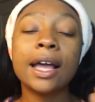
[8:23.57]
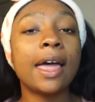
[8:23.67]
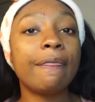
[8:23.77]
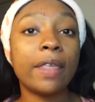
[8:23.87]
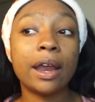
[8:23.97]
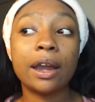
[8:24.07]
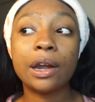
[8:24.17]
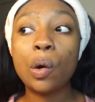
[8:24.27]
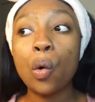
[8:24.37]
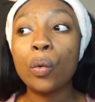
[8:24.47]
and
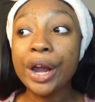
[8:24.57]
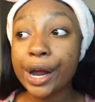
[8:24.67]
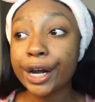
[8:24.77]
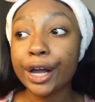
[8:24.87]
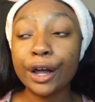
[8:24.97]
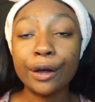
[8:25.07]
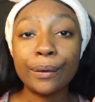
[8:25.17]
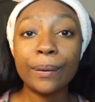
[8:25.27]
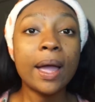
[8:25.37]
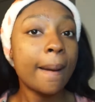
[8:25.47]
then we're gonna
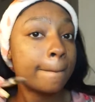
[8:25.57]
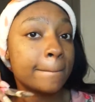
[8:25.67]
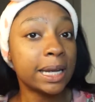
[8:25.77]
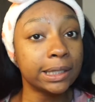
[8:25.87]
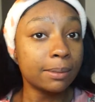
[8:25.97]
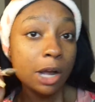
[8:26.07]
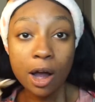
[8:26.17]
go make some